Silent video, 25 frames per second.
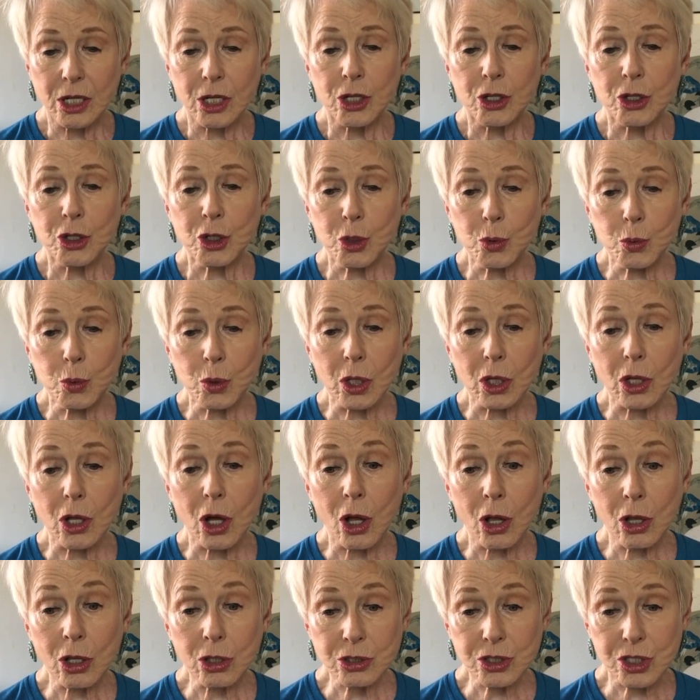You will
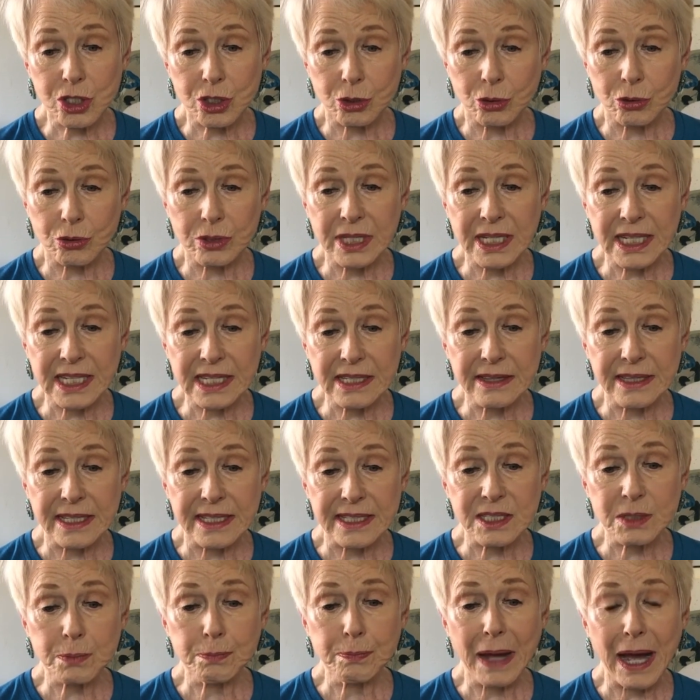also need
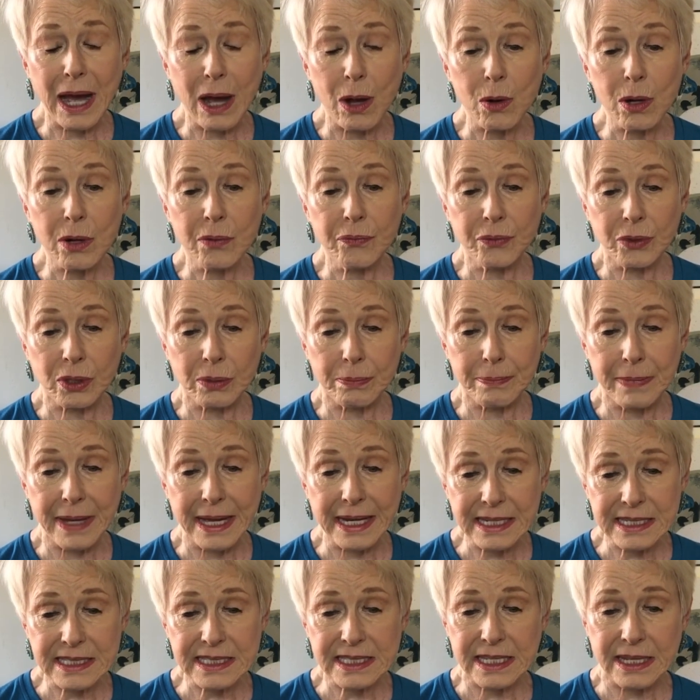this powerful
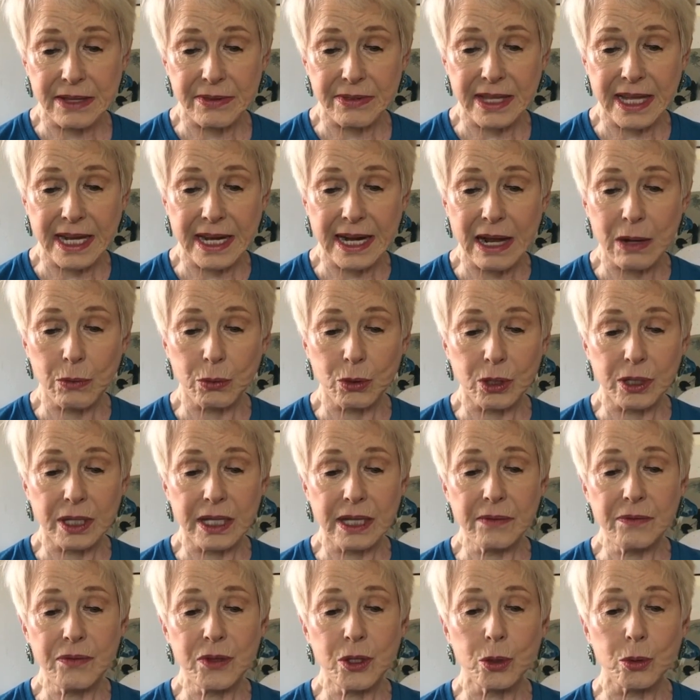medicine that I will
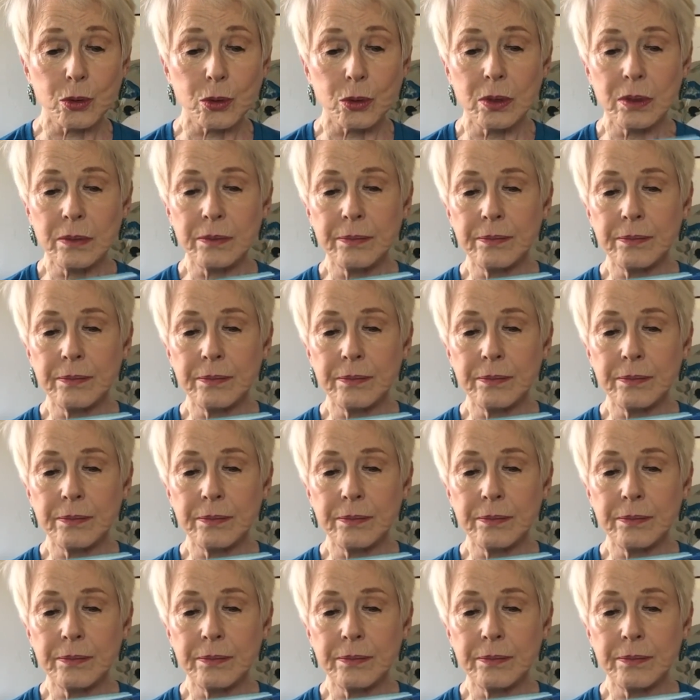give you."